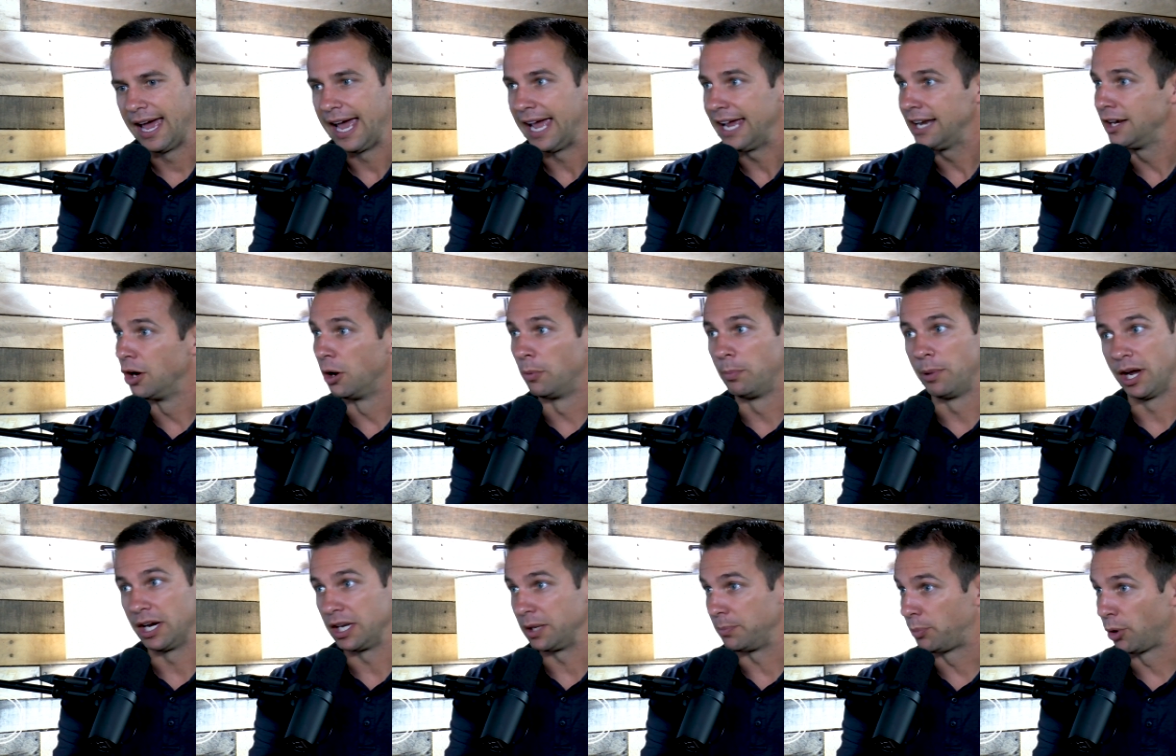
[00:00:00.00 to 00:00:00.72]
Ain't
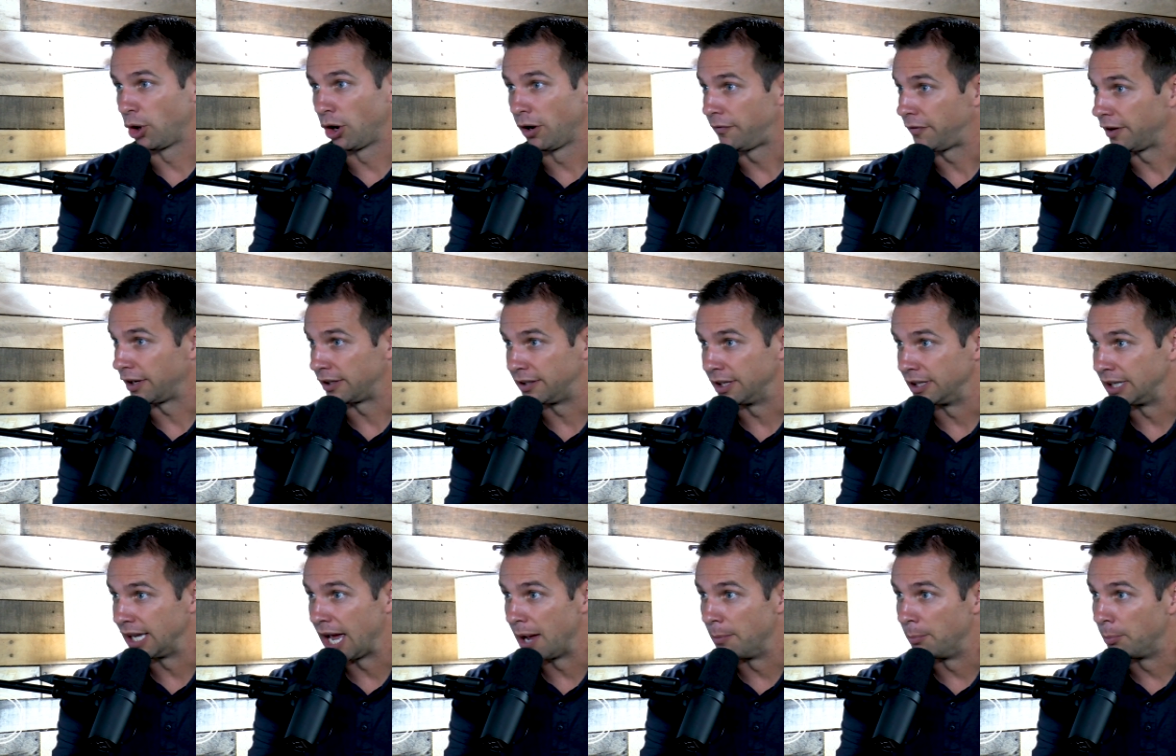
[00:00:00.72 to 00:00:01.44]
nobody perfect
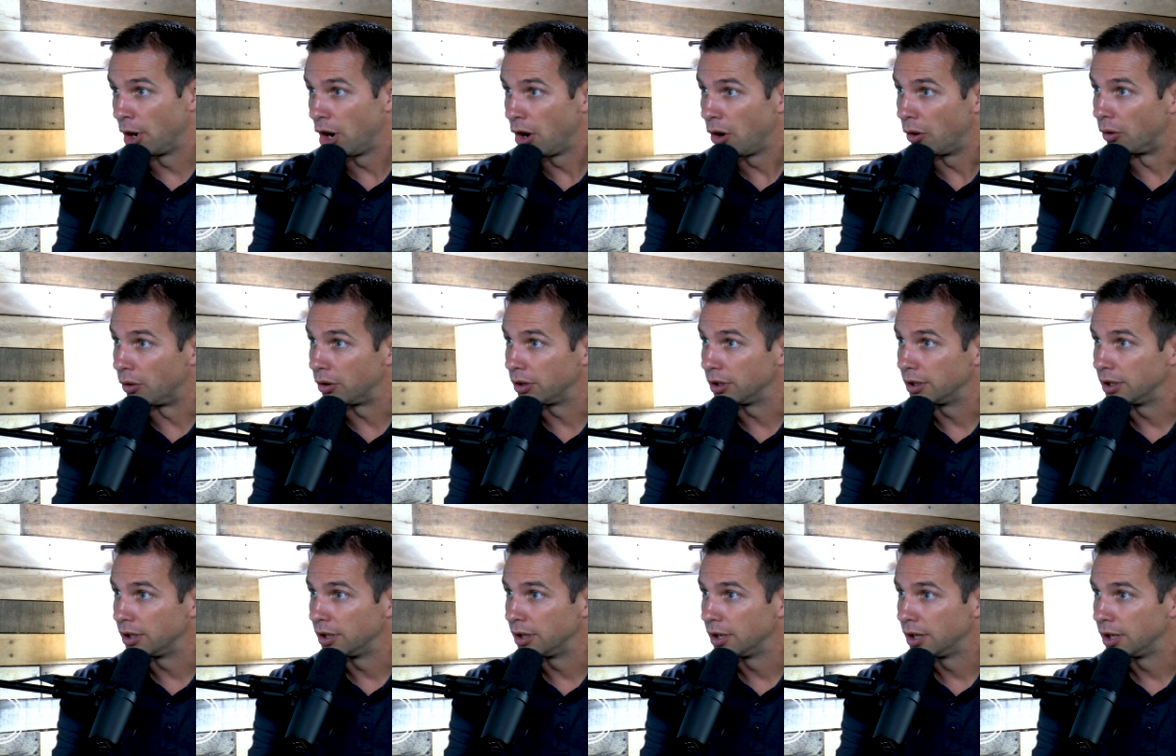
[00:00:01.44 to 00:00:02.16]
in that boat.